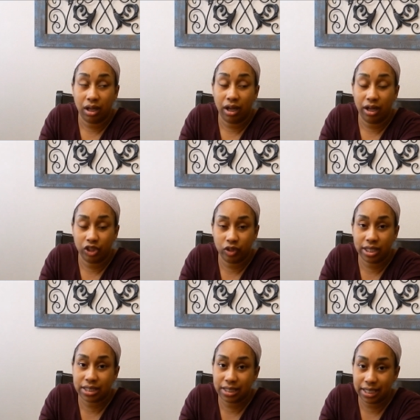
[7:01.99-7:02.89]

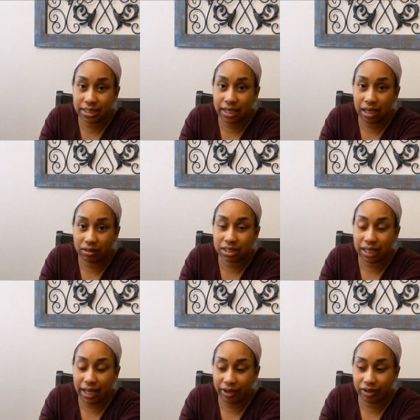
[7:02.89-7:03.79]
$160
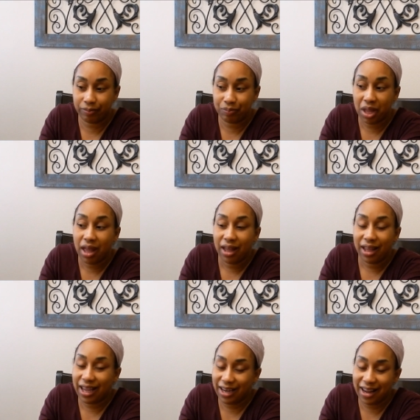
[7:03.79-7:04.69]
later,
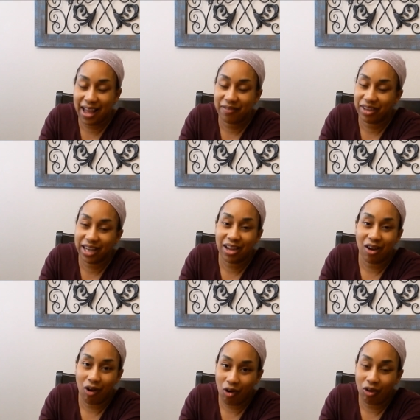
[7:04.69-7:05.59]
he didn't have
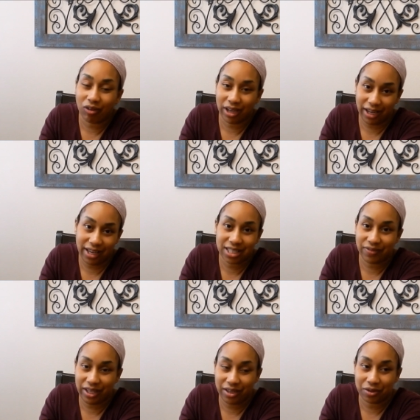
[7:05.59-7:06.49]
any oil in
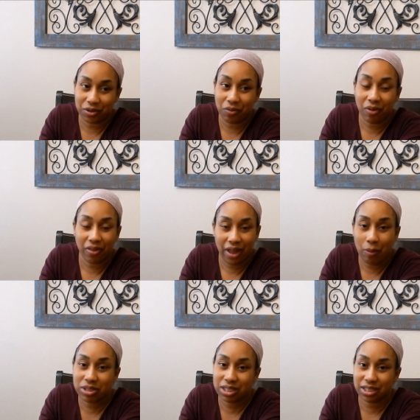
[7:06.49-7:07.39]
his vehicle.
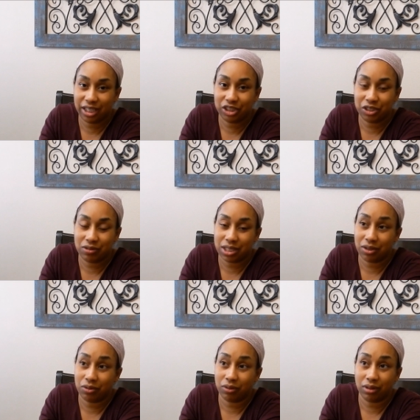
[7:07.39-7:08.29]
That was his issue.
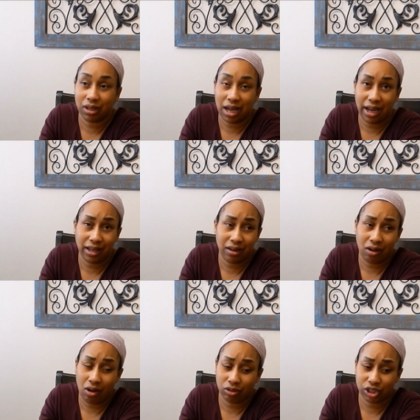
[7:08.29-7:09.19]
So the guy did
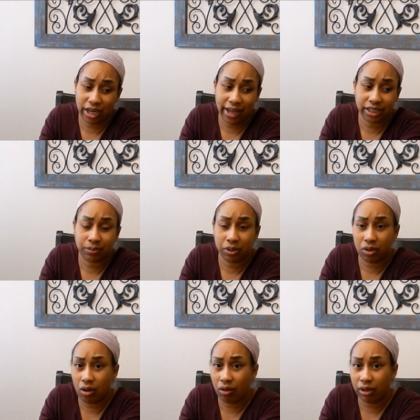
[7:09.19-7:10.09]
an oil change,
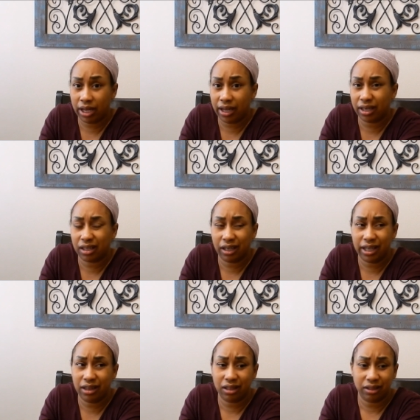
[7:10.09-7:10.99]
put oil in,
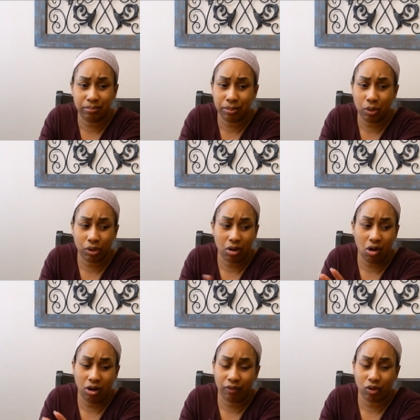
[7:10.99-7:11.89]
cleaned the motor
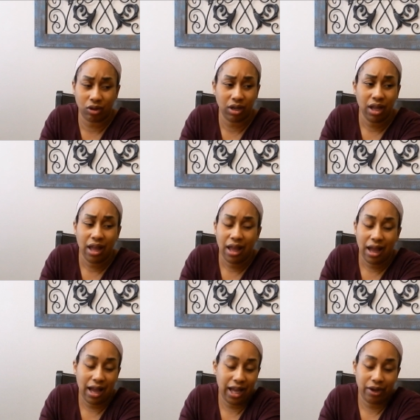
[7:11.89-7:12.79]
off, or
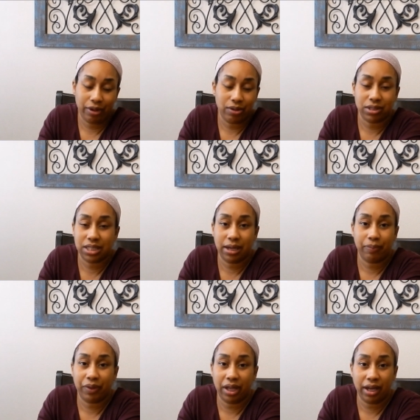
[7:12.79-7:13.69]
I don't know,
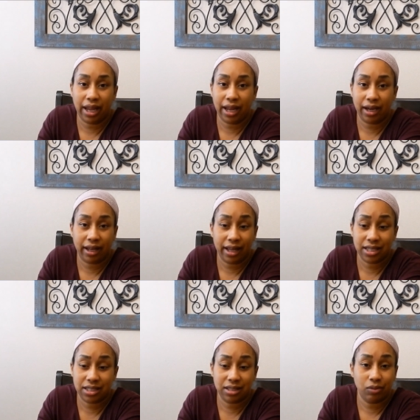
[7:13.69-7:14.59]
something. And I
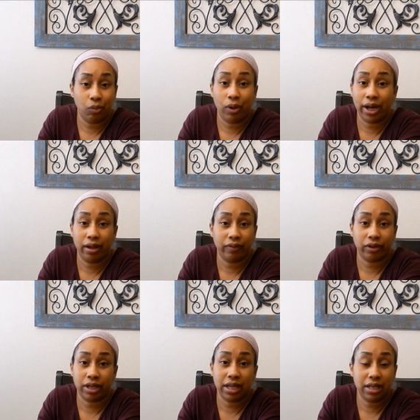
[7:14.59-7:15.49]
guess
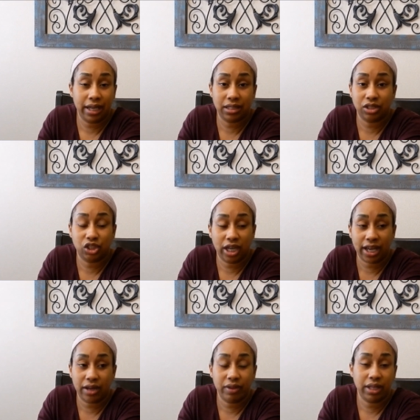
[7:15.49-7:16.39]
whatever he did to
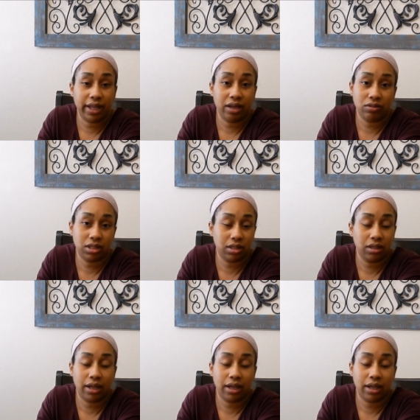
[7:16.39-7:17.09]
check everything else